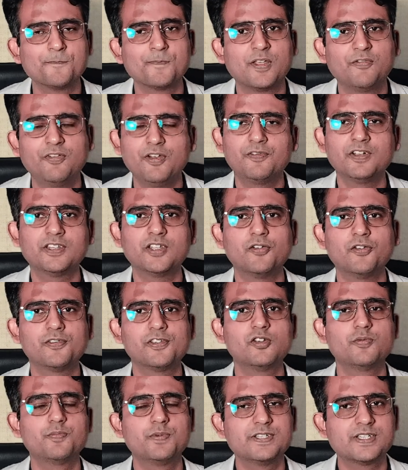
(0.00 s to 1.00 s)
50,000
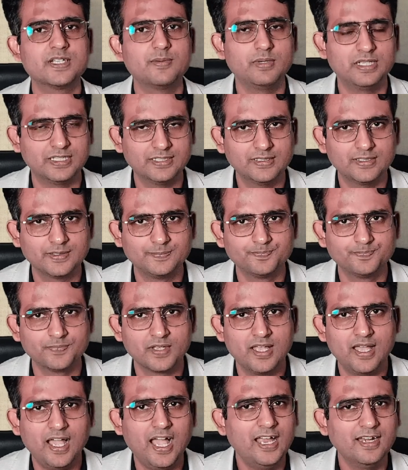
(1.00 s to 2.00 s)
rupees a month
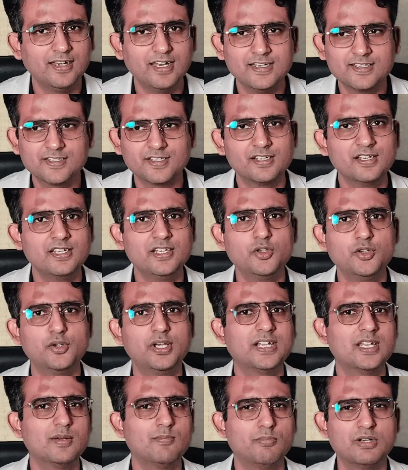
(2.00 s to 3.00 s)
and suddenly you
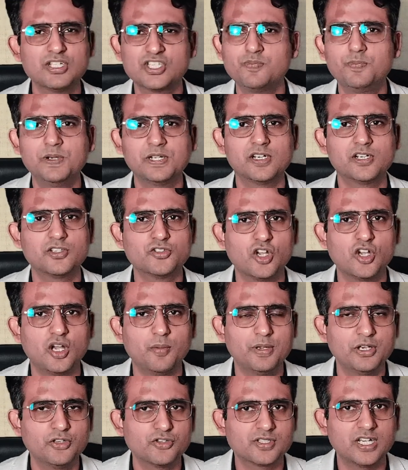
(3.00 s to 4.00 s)
get a much better job
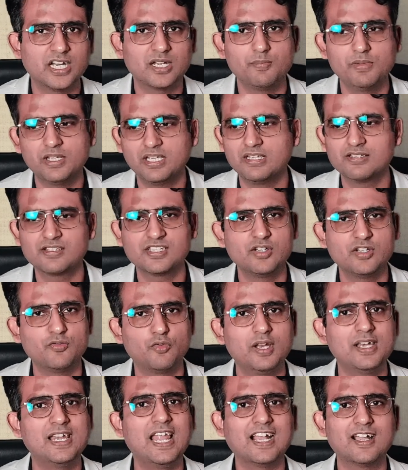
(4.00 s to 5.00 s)
and you start making say
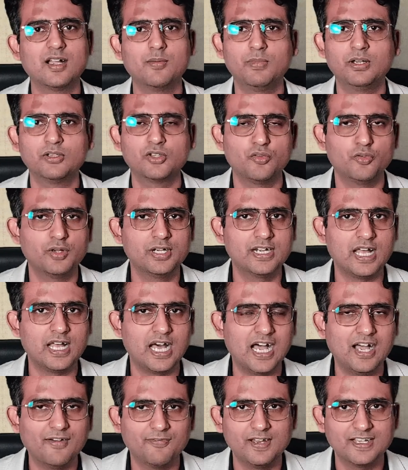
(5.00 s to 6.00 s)
1 lakh a month or
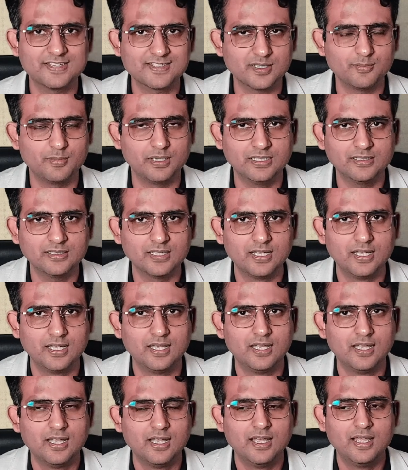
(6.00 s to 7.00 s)
1.5 lakhs a month,
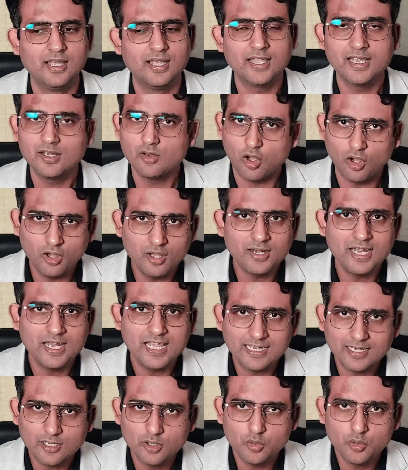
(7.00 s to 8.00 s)
in all
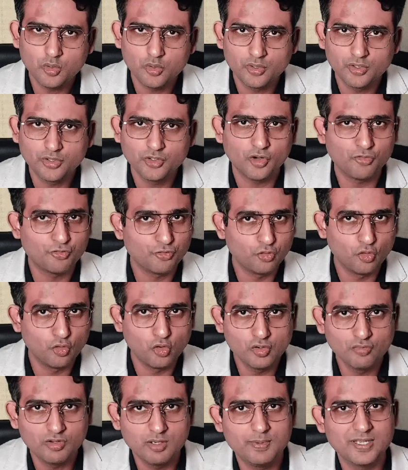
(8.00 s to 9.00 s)
likelihood your
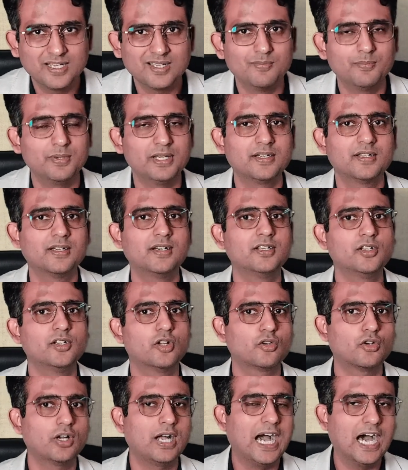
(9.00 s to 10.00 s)
phone will become better, your
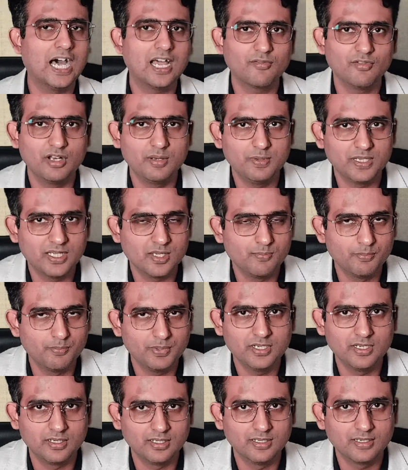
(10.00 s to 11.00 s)
car will become
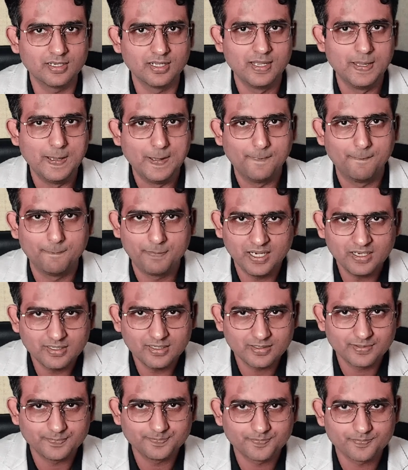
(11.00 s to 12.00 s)
bigger, but
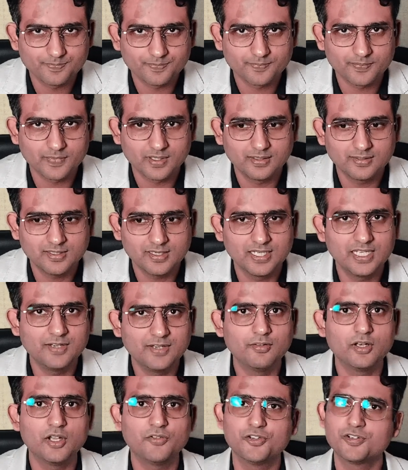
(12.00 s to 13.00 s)
the
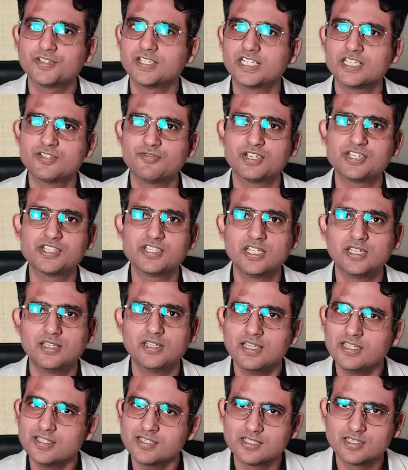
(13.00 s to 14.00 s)
level of your satisfaction
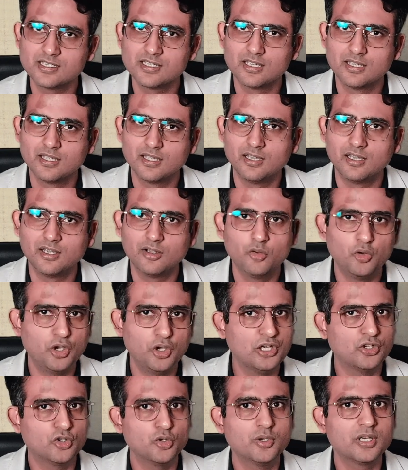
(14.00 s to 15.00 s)
is
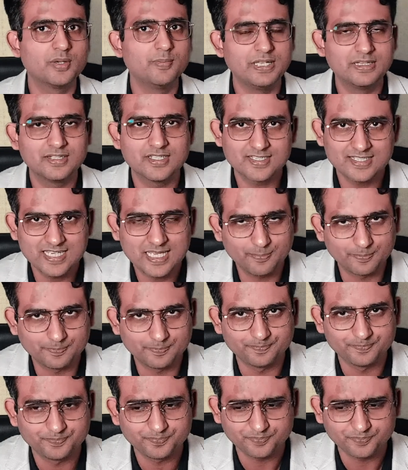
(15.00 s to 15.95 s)
going to remain the same.